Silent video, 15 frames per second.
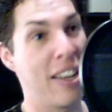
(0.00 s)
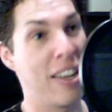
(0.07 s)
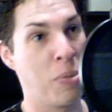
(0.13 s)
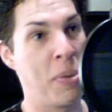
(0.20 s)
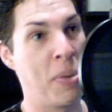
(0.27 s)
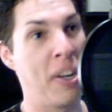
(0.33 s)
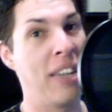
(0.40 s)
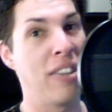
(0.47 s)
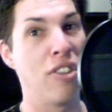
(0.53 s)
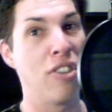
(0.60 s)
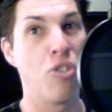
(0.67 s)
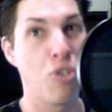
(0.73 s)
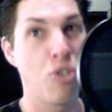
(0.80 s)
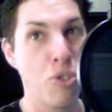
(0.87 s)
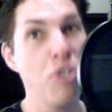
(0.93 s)
experience
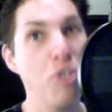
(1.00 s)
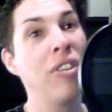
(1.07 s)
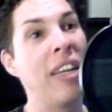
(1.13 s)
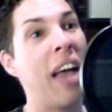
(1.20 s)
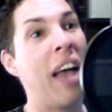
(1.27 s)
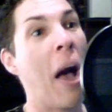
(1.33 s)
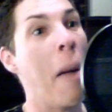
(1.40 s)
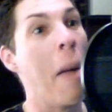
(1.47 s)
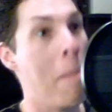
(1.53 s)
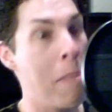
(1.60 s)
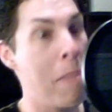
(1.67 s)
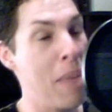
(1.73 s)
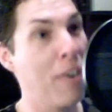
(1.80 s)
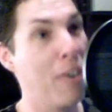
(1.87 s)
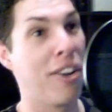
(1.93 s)
is truly a
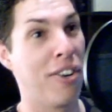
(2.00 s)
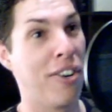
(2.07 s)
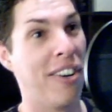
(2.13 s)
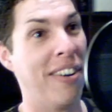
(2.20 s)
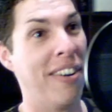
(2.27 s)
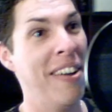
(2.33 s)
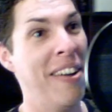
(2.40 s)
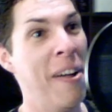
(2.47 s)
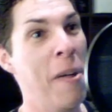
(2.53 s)
miracle,